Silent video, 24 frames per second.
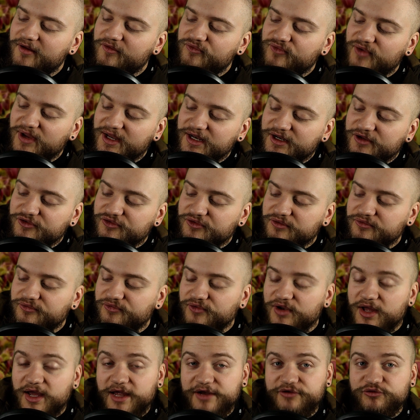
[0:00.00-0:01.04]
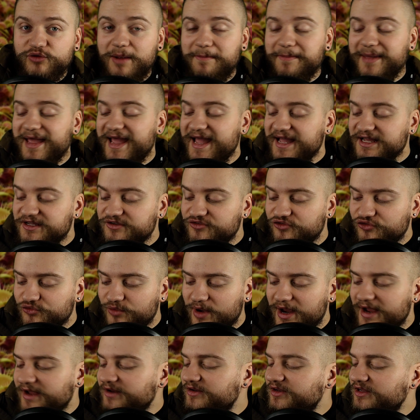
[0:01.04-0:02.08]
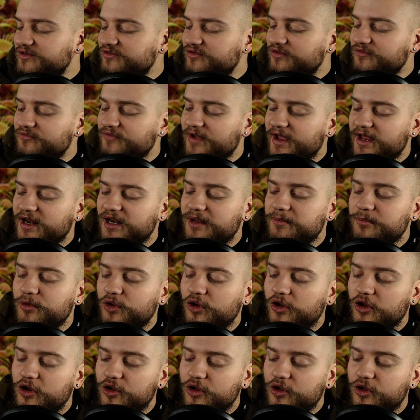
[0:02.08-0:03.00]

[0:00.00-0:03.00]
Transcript: Venus flytrap extract is available